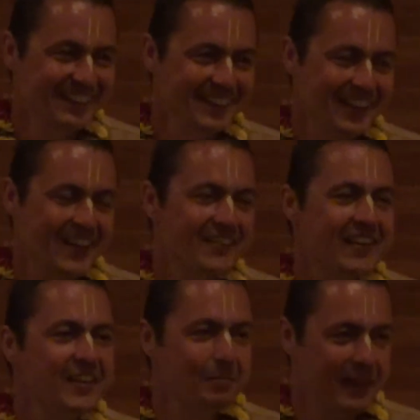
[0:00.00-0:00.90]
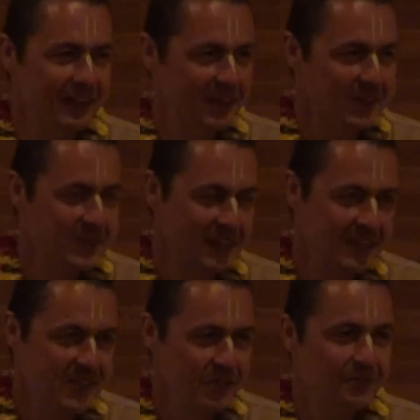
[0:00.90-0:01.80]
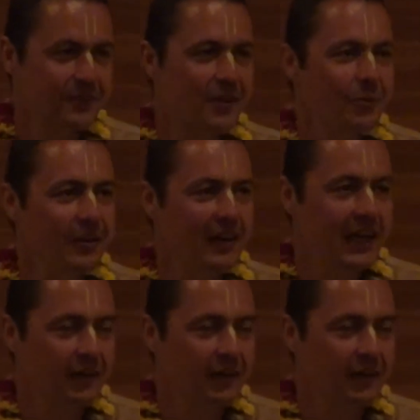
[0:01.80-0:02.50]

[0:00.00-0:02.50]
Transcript: You're given independence, it is your free will